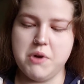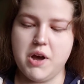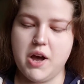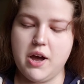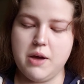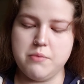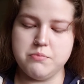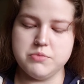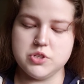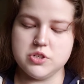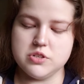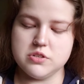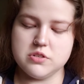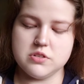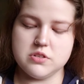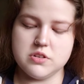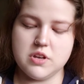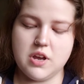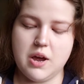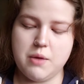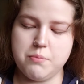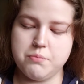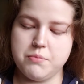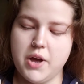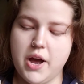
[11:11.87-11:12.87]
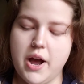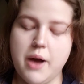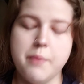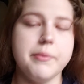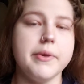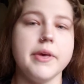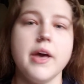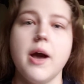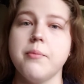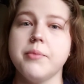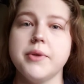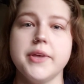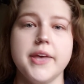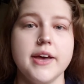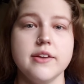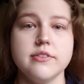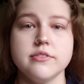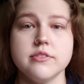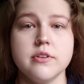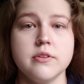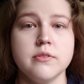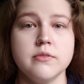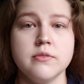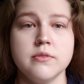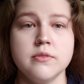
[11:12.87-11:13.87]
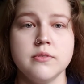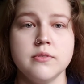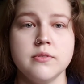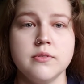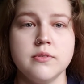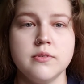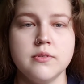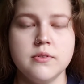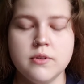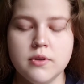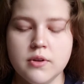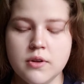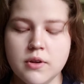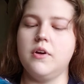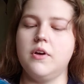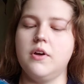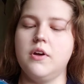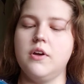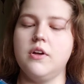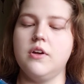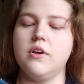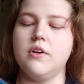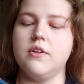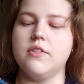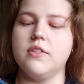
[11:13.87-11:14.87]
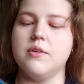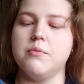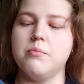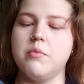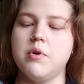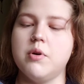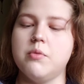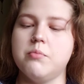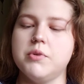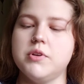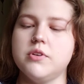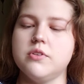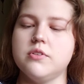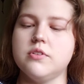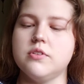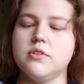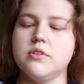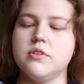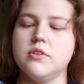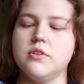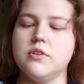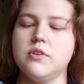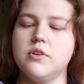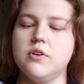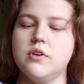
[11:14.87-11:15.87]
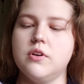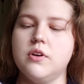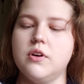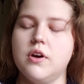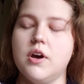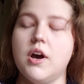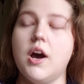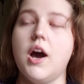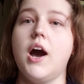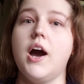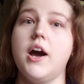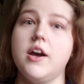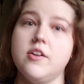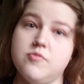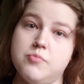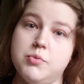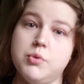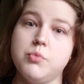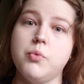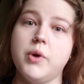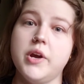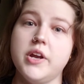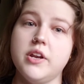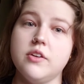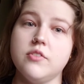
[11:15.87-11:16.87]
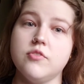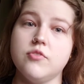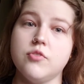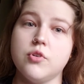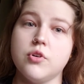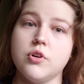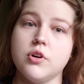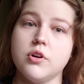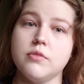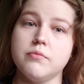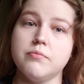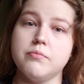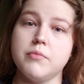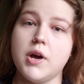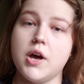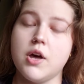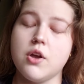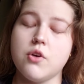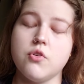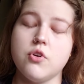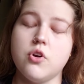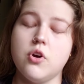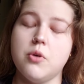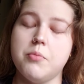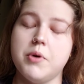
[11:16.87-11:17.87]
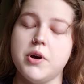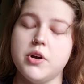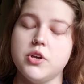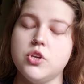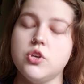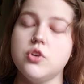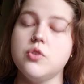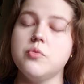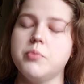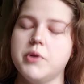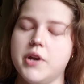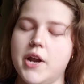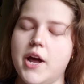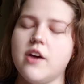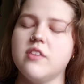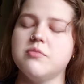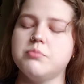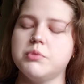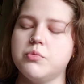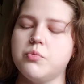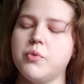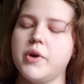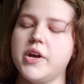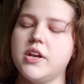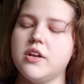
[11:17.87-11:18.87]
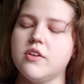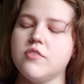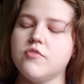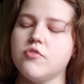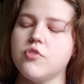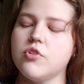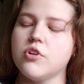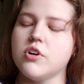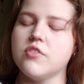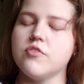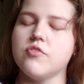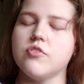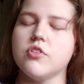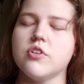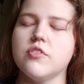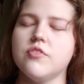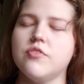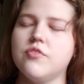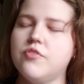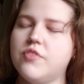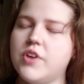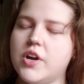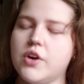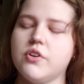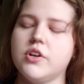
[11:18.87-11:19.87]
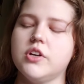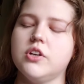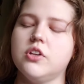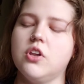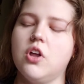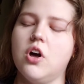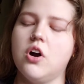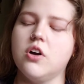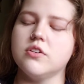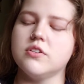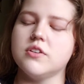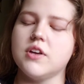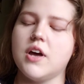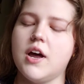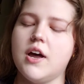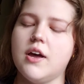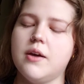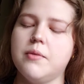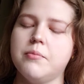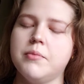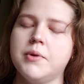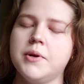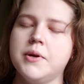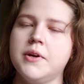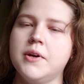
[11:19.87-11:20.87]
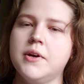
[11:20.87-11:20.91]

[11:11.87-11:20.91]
I'm guessing. The moment I've been waiting for. I don't know about you, but I've been waiting for it for a very long time.